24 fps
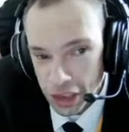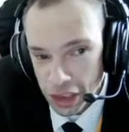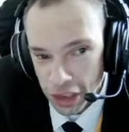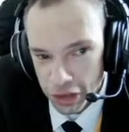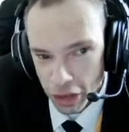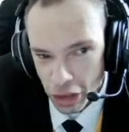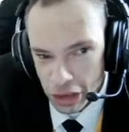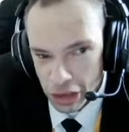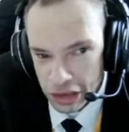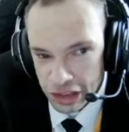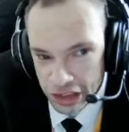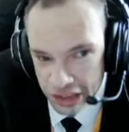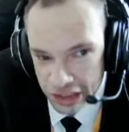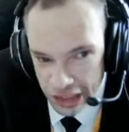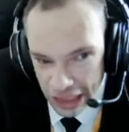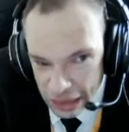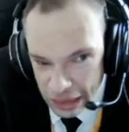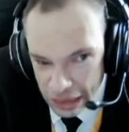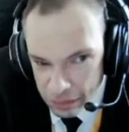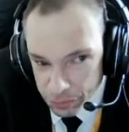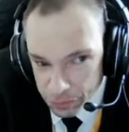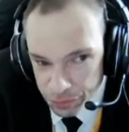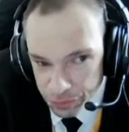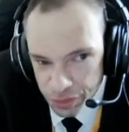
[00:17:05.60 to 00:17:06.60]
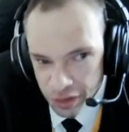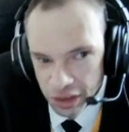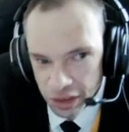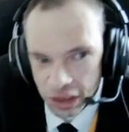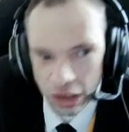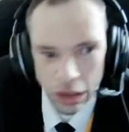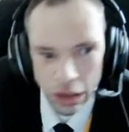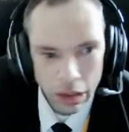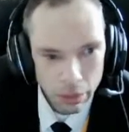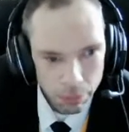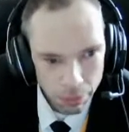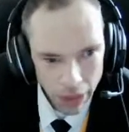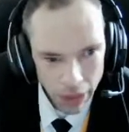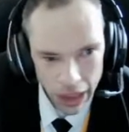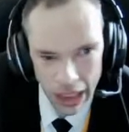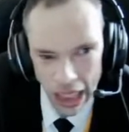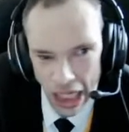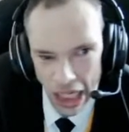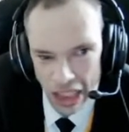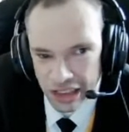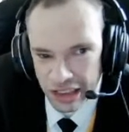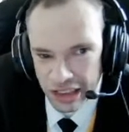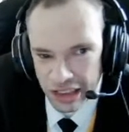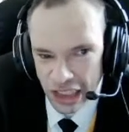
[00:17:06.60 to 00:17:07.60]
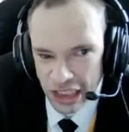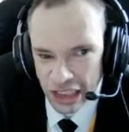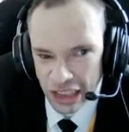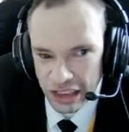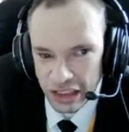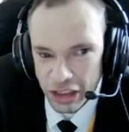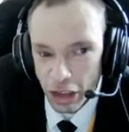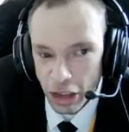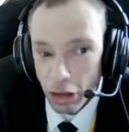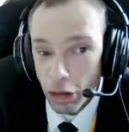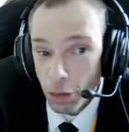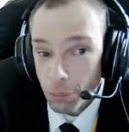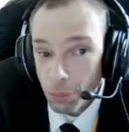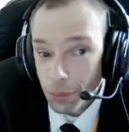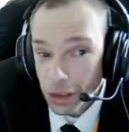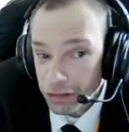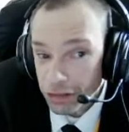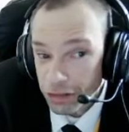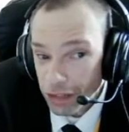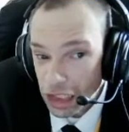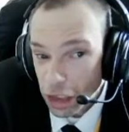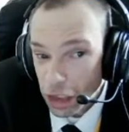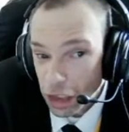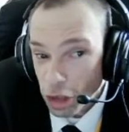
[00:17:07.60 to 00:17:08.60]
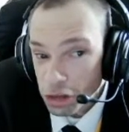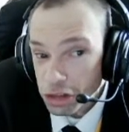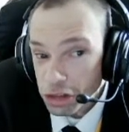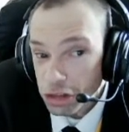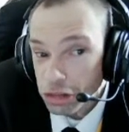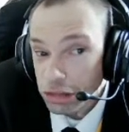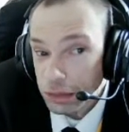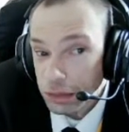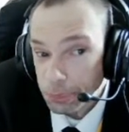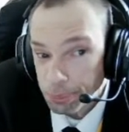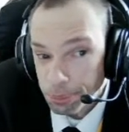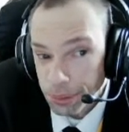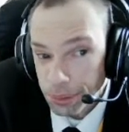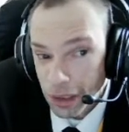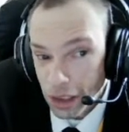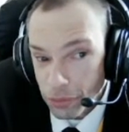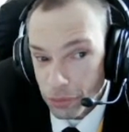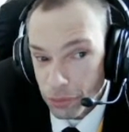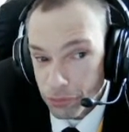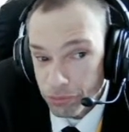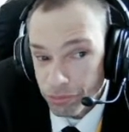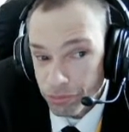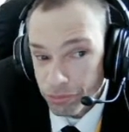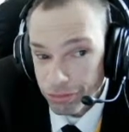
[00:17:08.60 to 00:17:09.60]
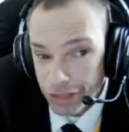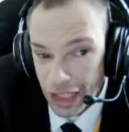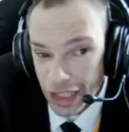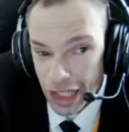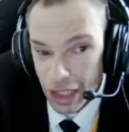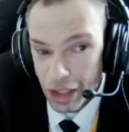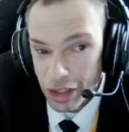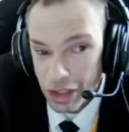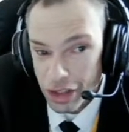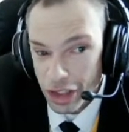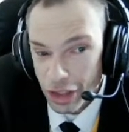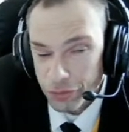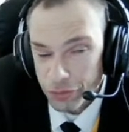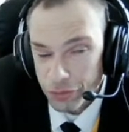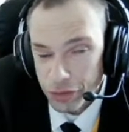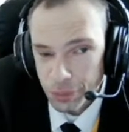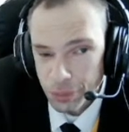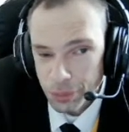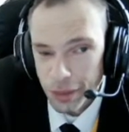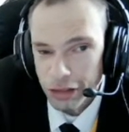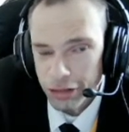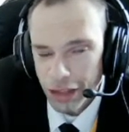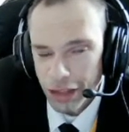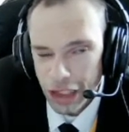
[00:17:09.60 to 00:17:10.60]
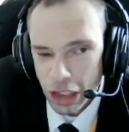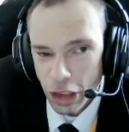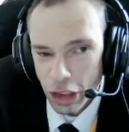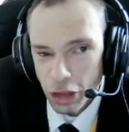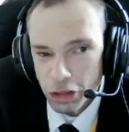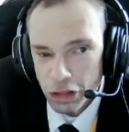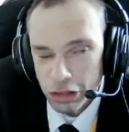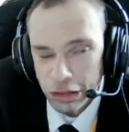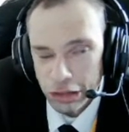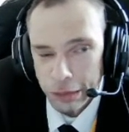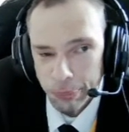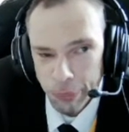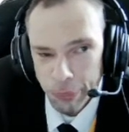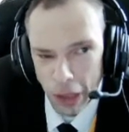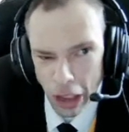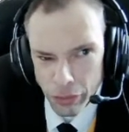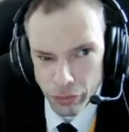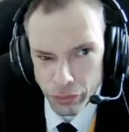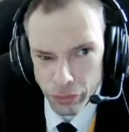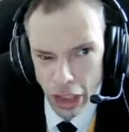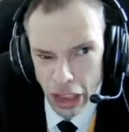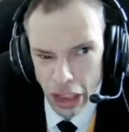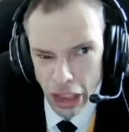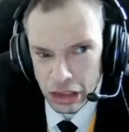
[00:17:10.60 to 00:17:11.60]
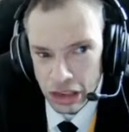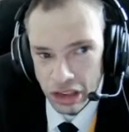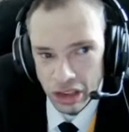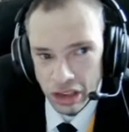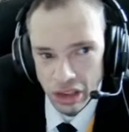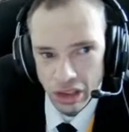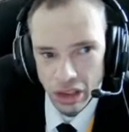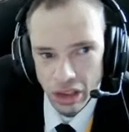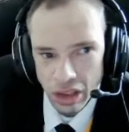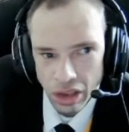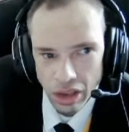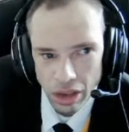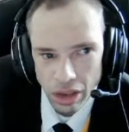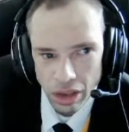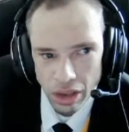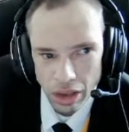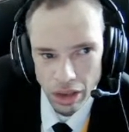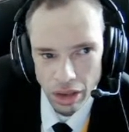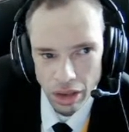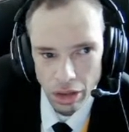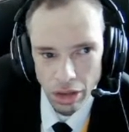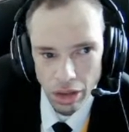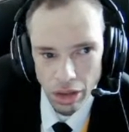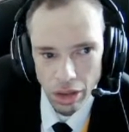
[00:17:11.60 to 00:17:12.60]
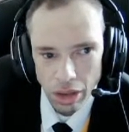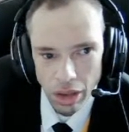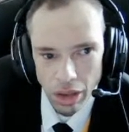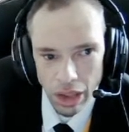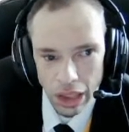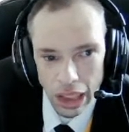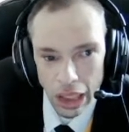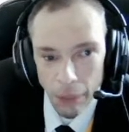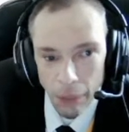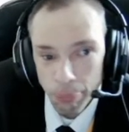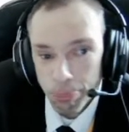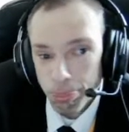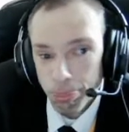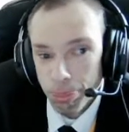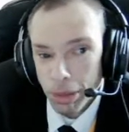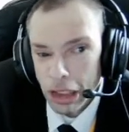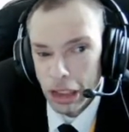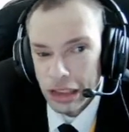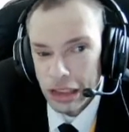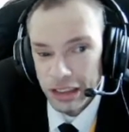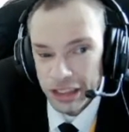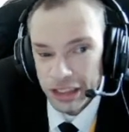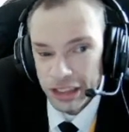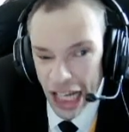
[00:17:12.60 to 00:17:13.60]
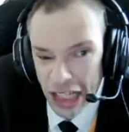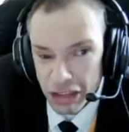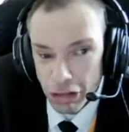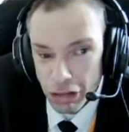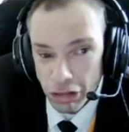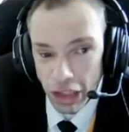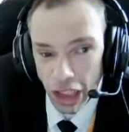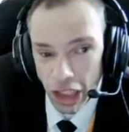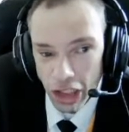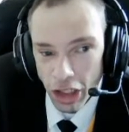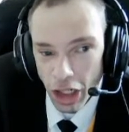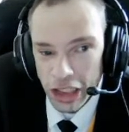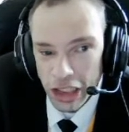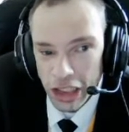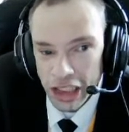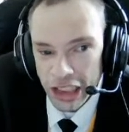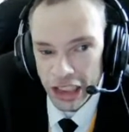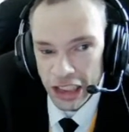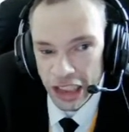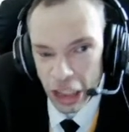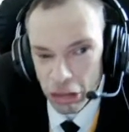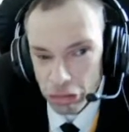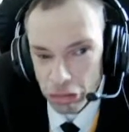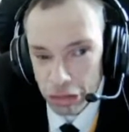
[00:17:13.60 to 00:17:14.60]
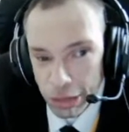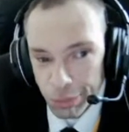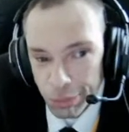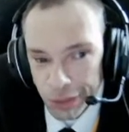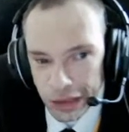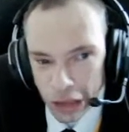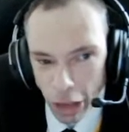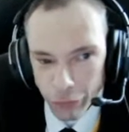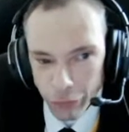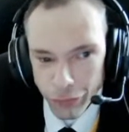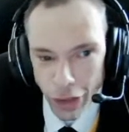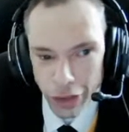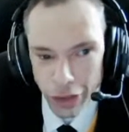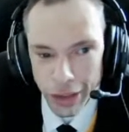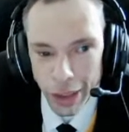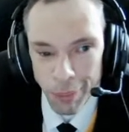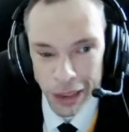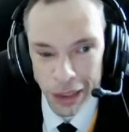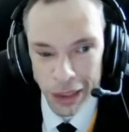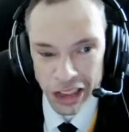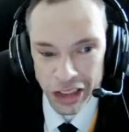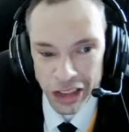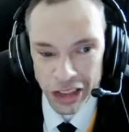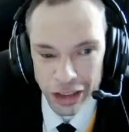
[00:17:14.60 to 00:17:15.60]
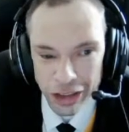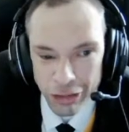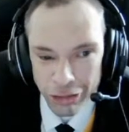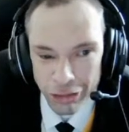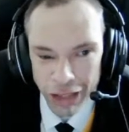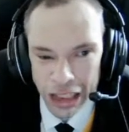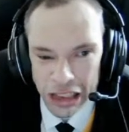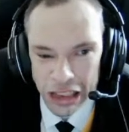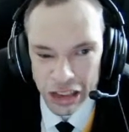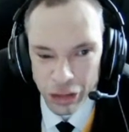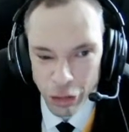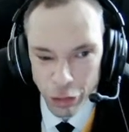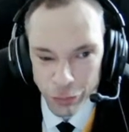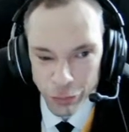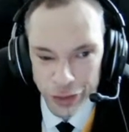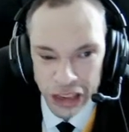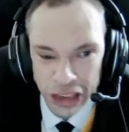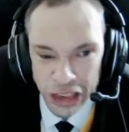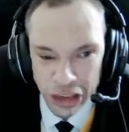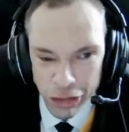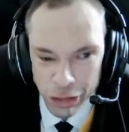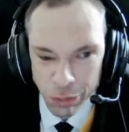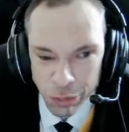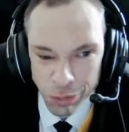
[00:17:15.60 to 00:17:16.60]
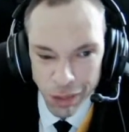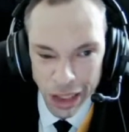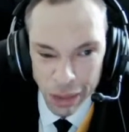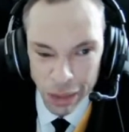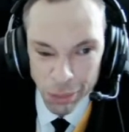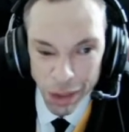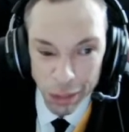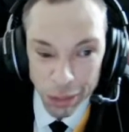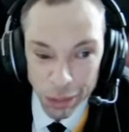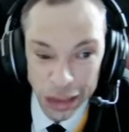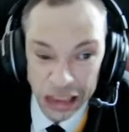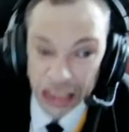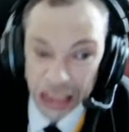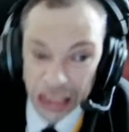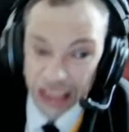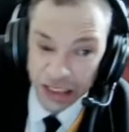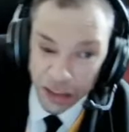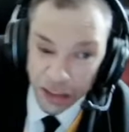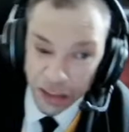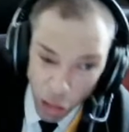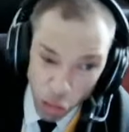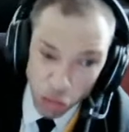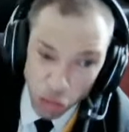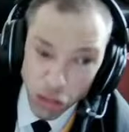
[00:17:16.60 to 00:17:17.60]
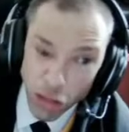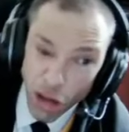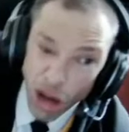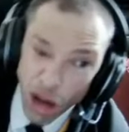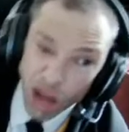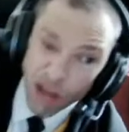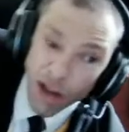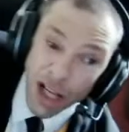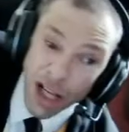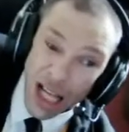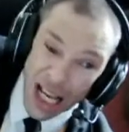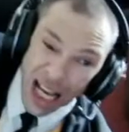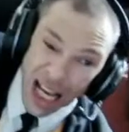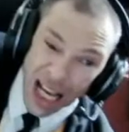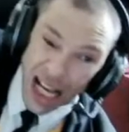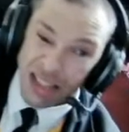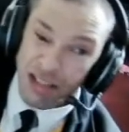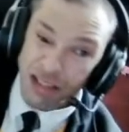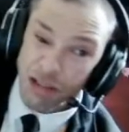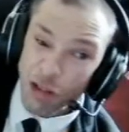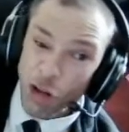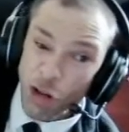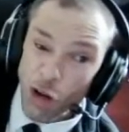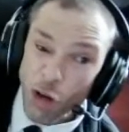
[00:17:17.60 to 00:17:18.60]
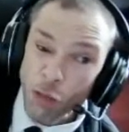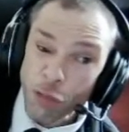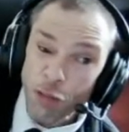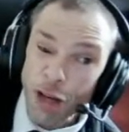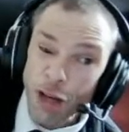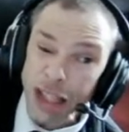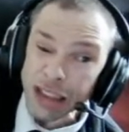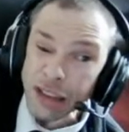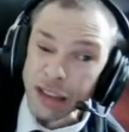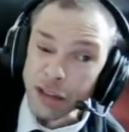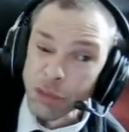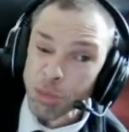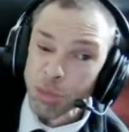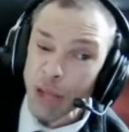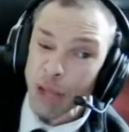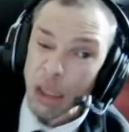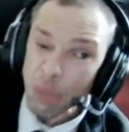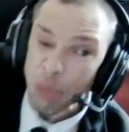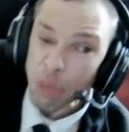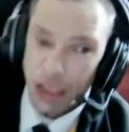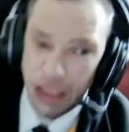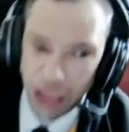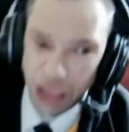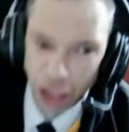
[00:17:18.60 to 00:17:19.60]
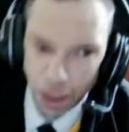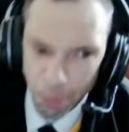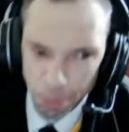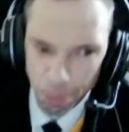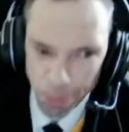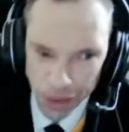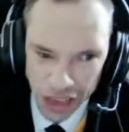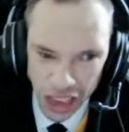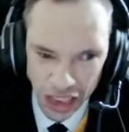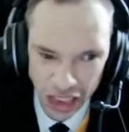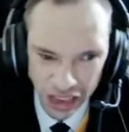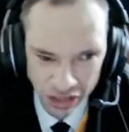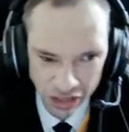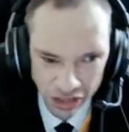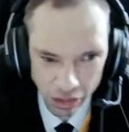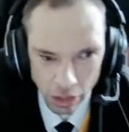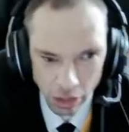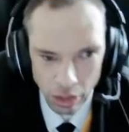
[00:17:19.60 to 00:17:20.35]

the 19th, my ancestor on my great uncle's birthday, near enough to my great uncle's birthday, he put his neck on the line and killed himself on the Midland and Great Northern Joint Railway, which is Sodor and Northwestern Railway Company.